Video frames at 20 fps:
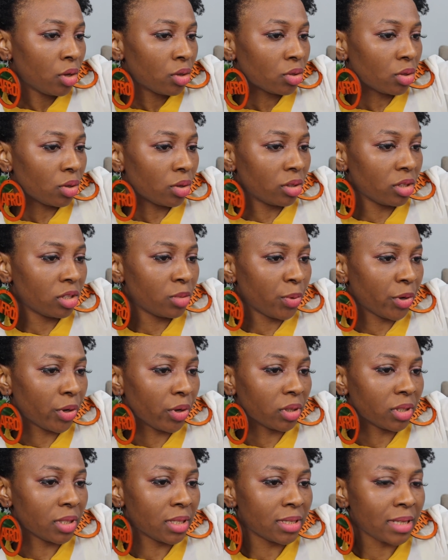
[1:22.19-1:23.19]
So this
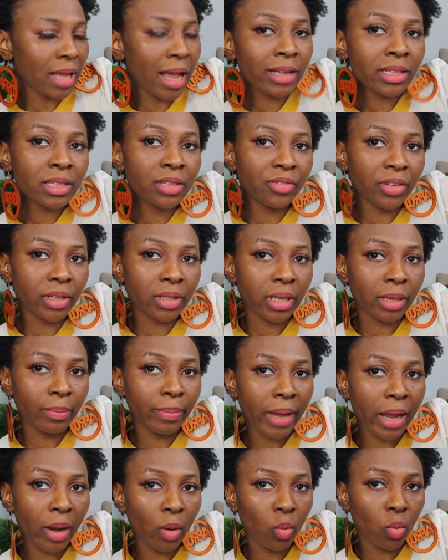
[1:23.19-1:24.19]
product is
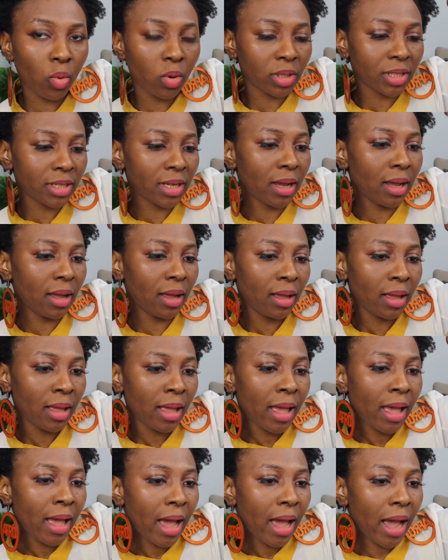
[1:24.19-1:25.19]
activated by water
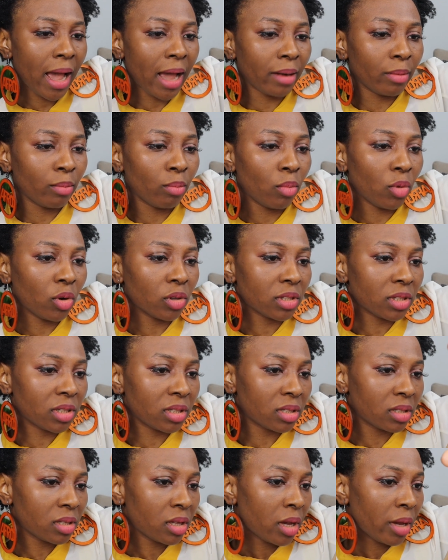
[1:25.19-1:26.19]
and
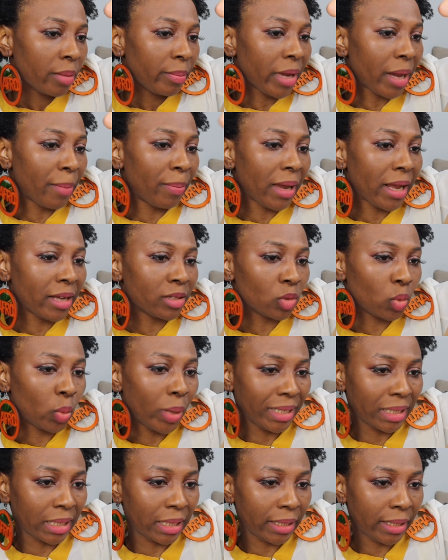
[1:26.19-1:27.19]
must be applied to
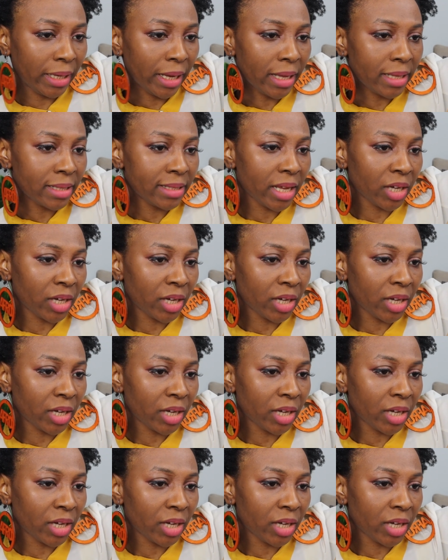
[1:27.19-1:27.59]
wet clean hair.